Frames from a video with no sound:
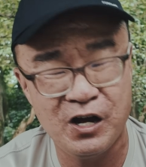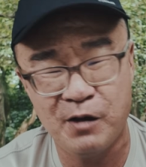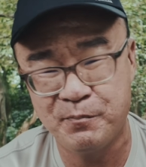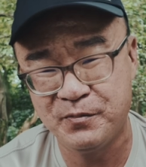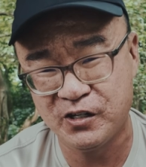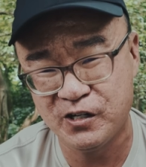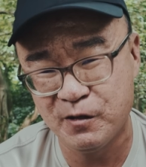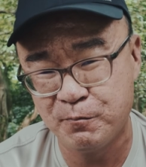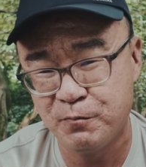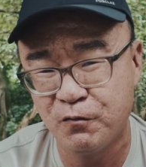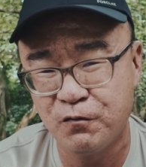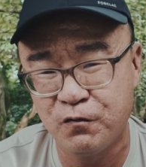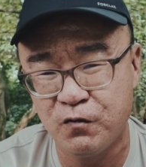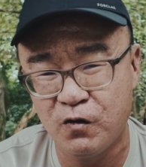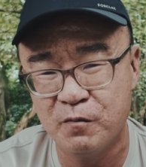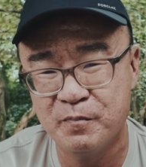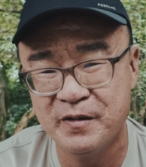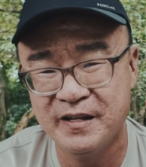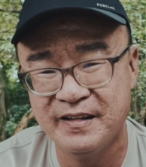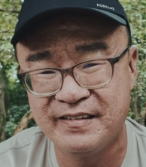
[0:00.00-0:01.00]
optical
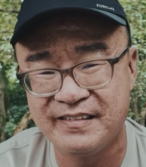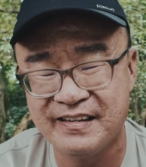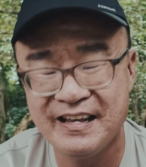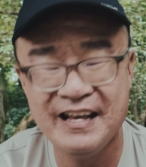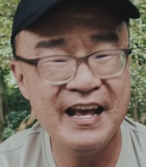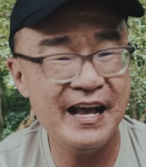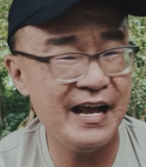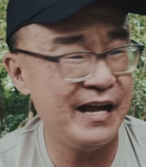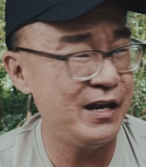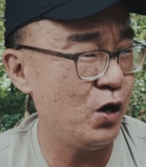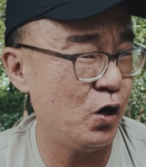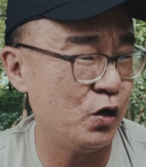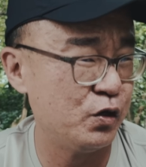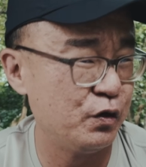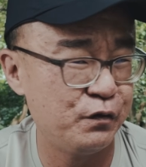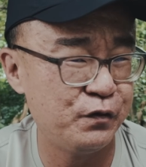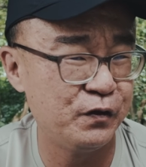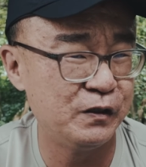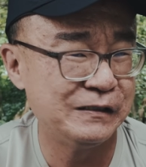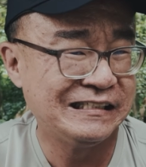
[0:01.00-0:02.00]
performance and
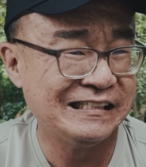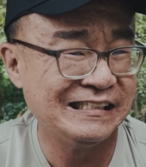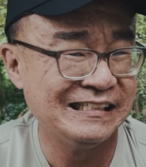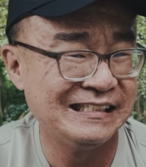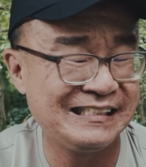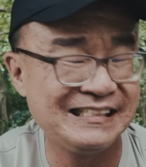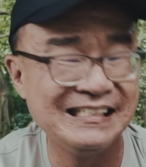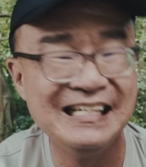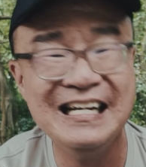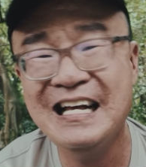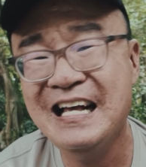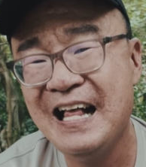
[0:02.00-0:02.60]
autofocus.